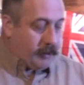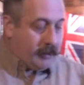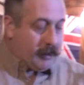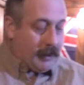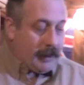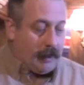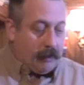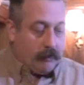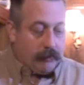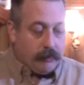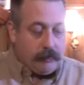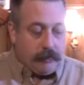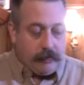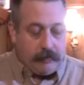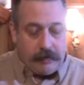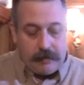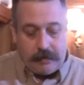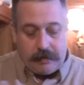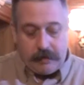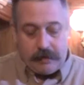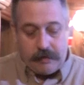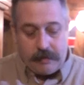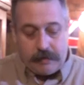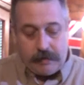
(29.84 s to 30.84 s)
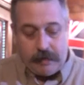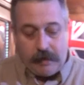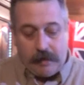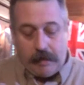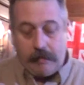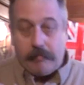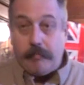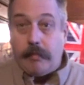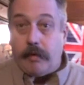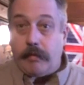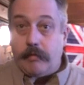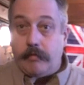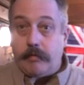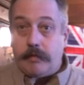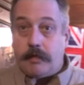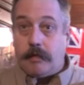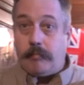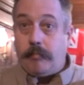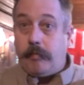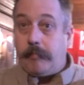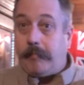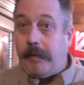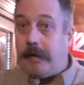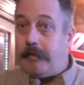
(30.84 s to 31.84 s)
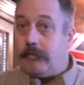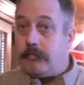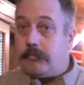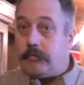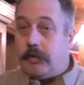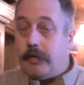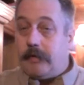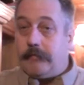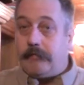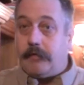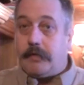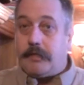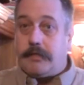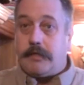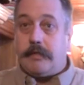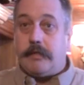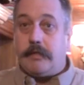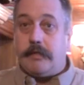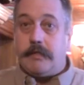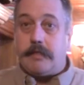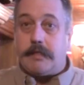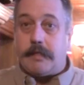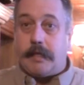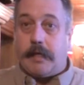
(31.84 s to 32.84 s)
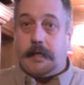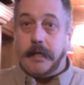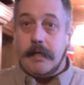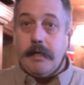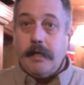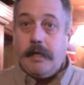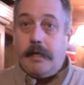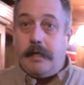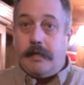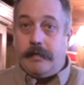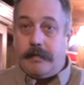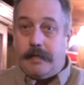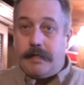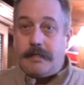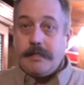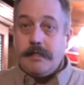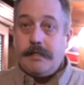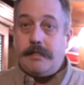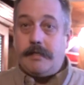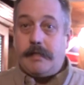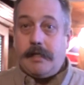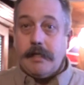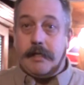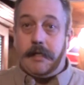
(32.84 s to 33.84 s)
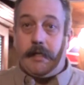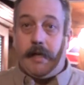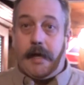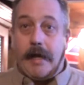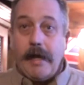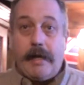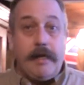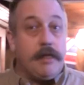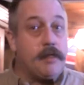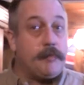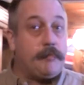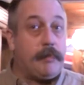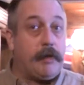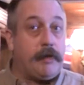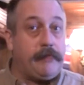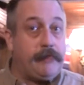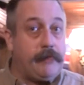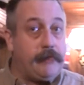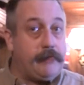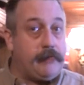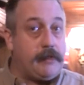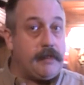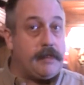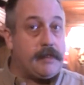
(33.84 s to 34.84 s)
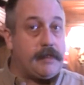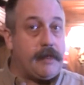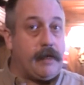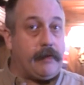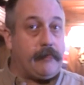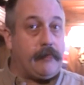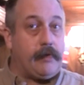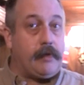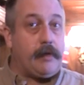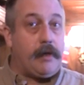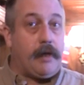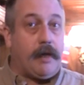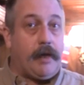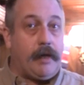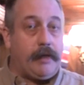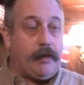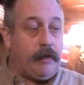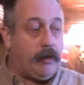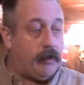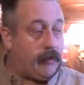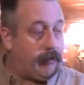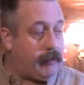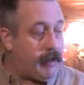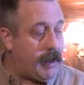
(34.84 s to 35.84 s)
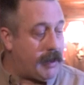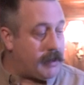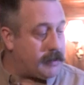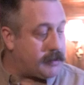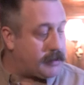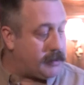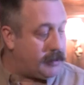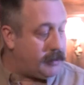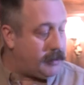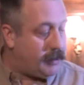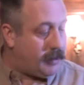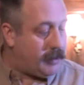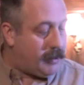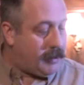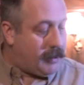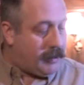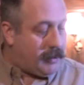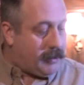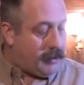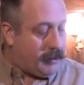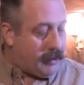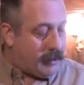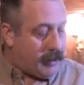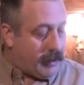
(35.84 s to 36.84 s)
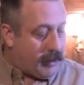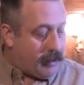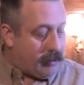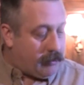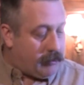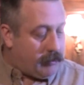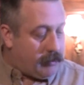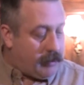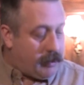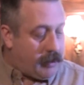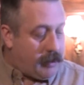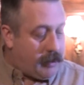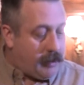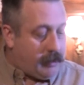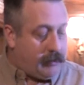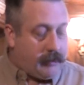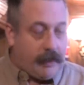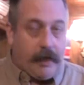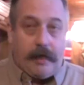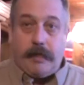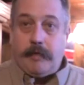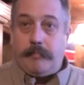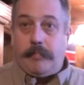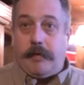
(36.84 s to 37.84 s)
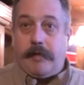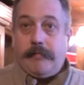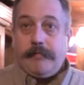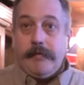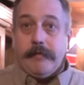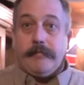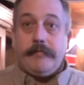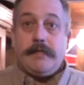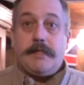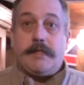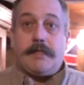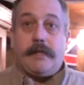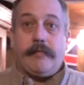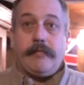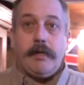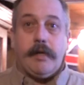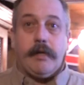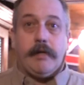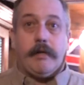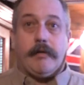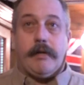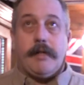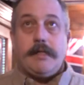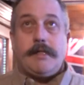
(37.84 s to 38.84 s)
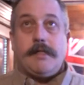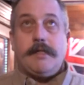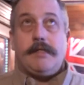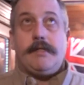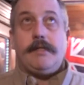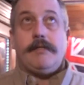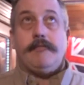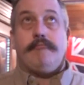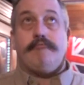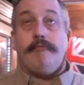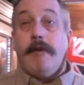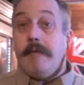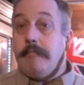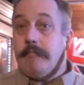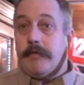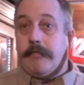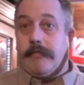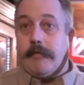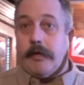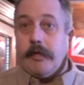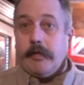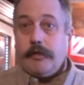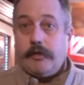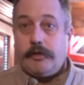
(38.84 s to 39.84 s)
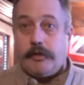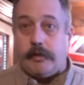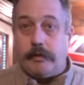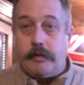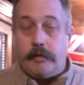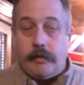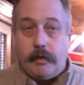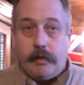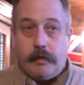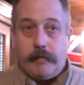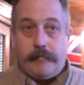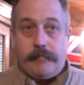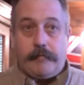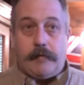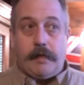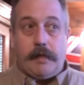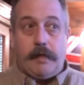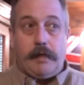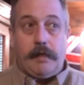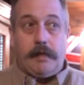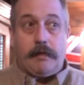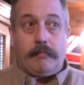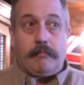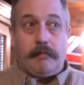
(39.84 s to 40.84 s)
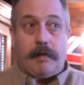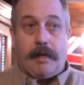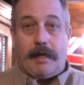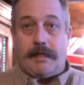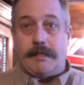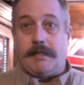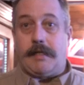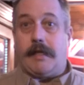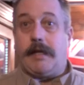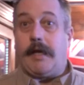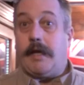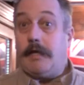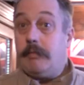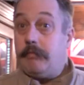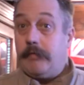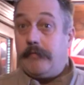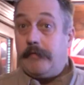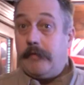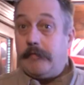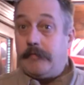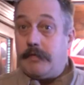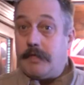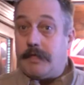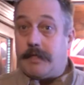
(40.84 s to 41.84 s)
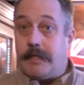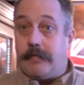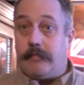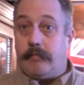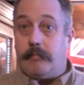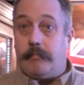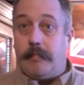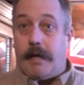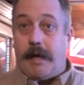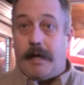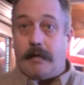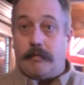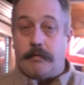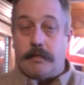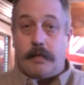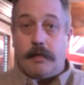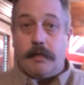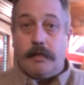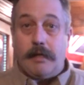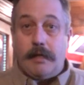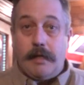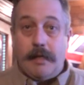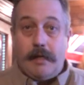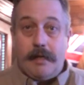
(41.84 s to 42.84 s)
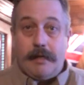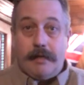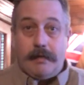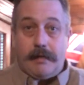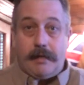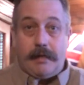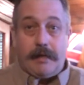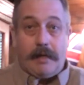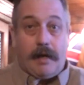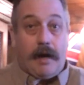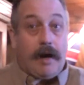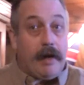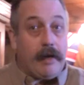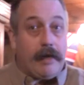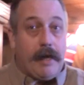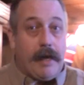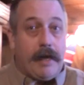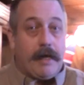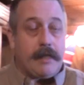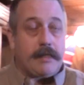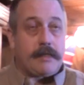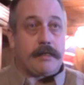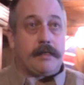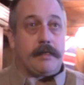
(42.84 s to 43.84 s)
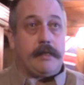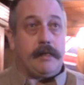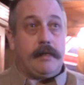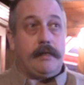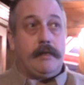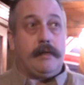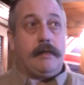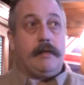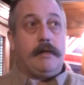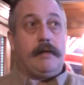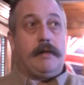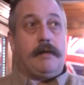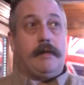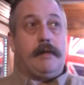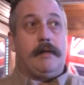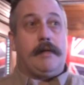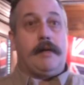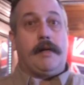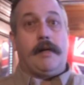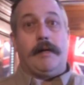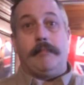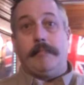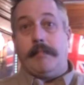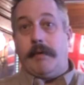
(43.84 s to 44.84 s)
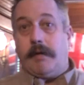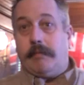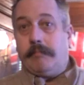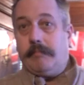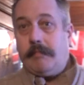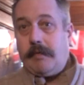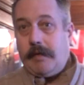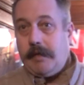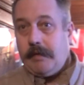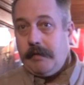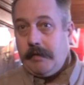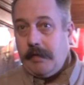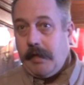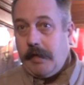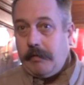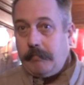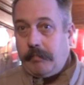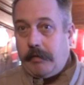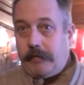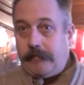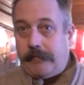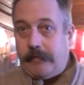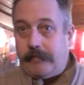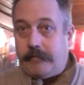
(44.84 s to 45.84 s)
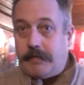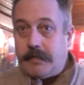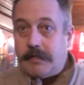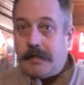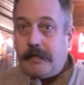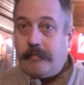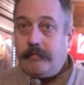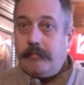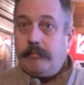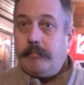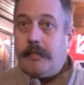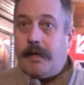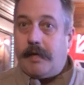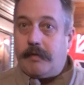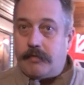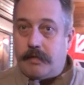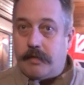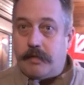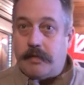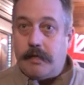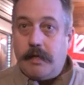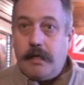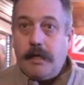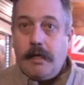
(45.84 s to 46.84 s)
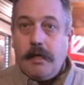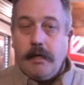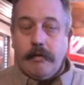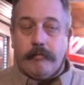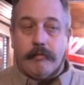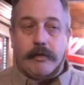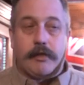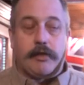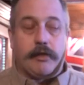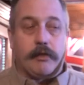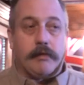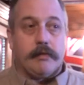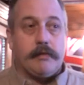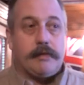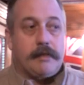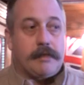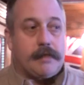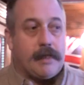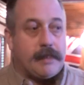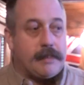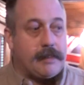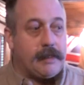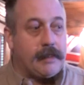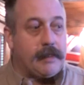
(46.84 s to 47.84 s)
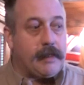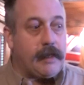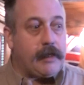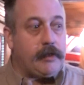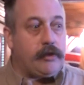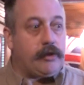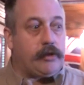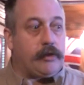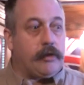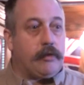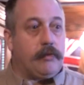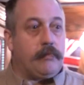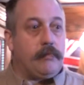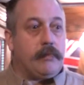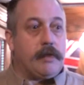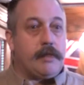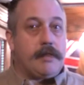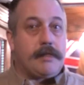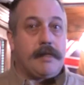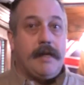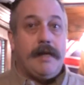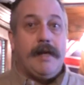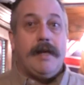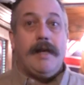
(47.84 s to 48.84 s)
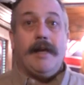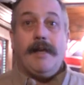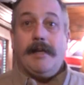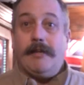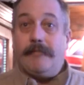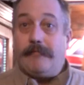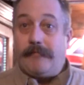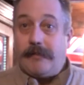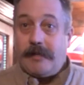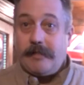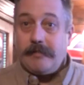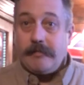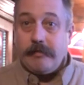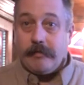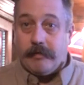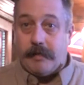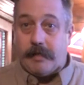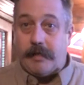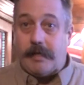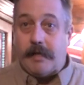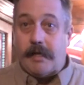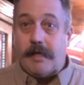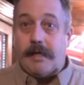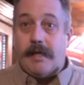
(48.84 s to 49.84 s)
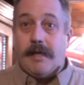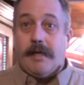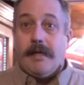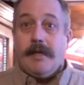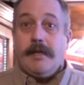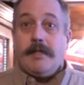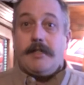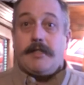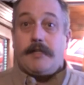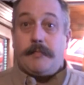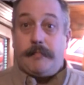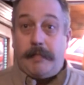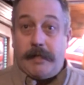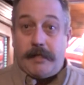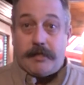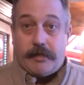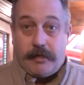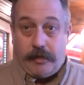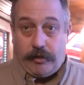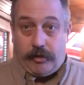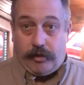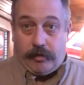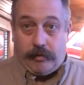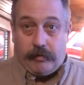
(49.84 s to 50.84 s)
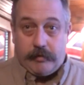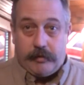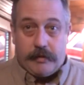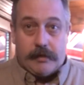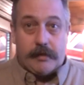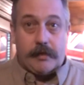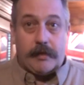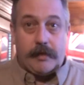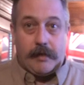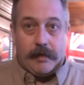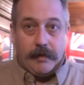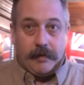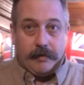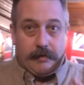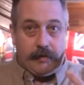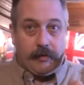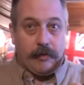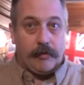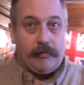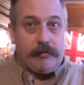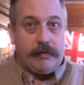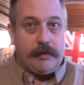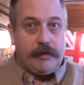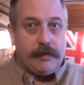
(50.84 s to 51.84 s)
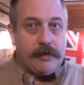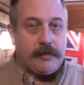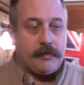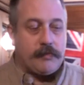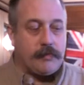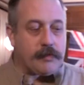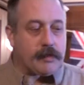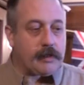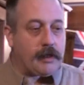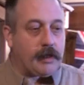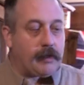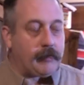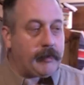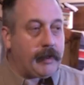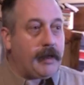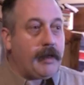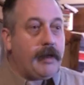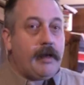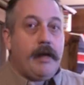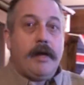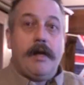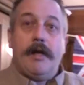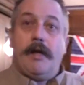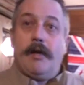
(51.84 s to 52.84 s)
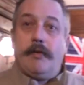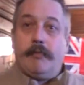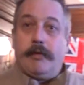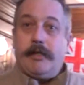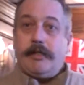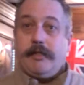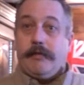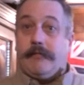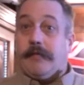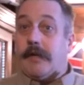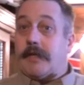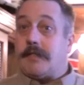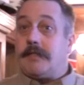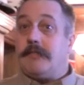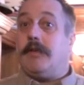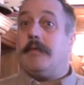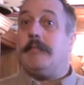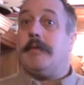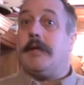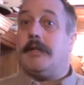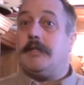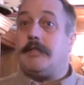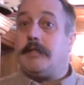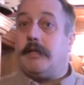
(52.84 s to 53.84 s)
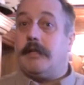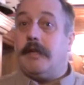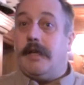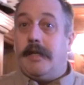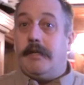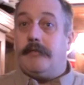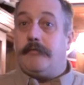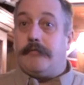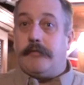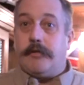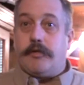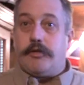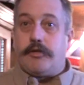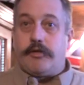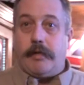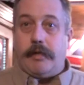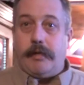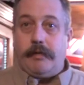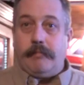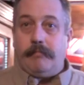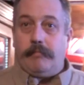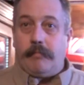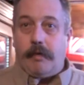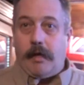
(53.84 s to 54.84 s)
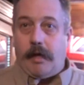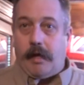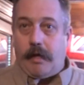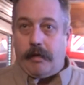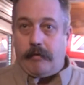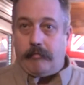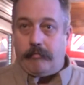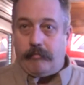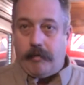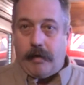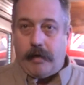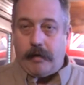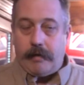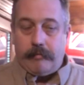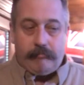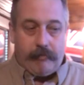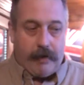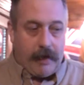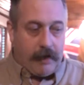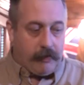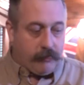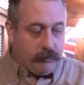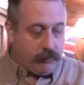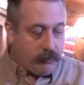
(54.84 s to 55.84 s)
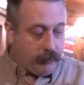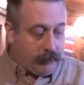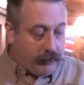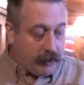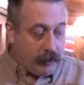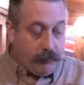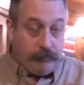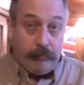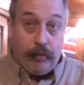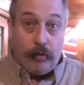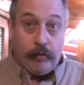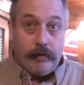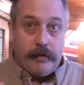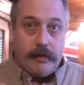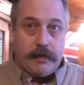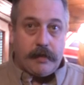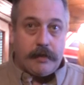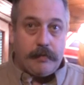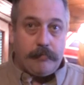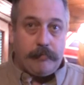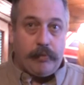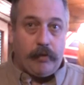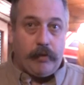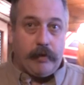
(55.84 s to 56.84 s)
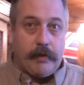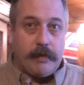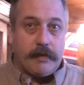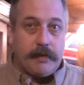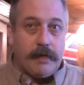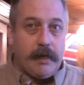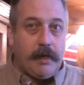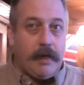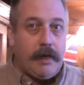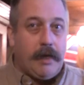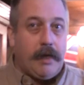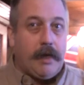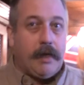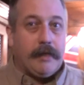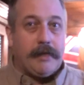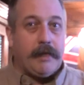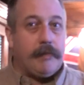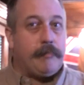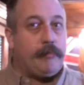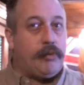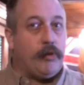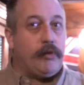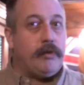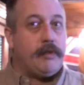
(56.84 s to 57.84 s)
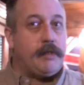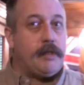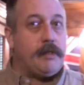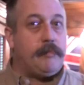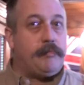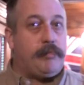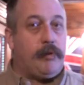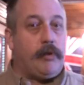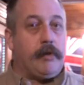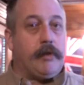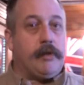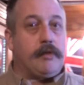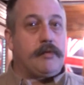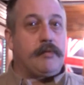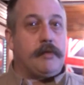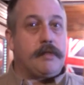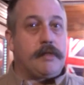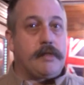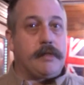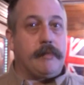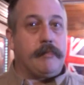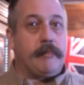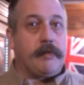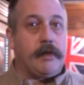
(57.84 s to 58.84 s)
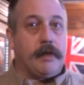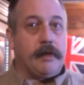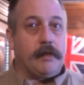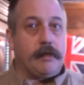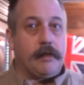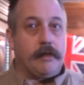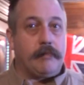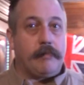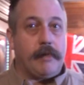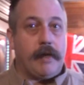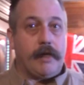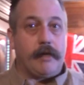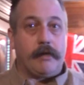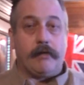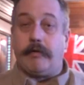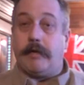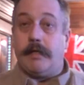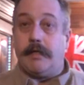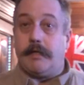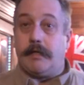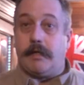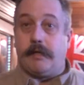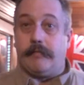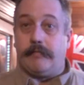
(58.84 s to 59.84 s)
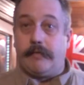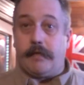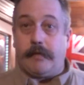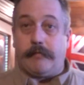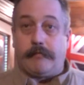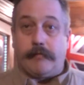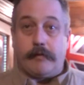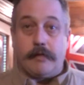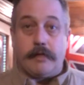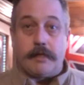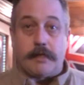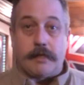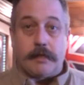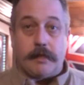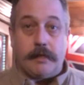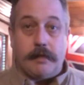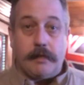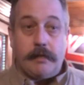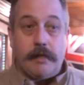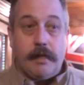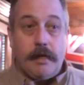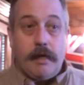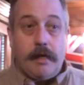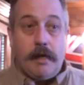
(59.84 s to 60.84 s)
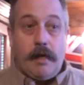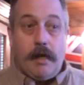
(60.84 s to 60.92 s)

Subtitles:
Now, this is double-barreled rifle, as you can say. This is in 8x57IRS. Now, the 8x57IRS is the rimmed version of the classic 8x57 Mauser. The IS in the 8x57 Mauser's original designation was Infanterie Spitzgeschoss. Told you this was coming, which effectively meant an infantry round with a pointed bullet. And that pointed bullet was something that made a great deal of difference in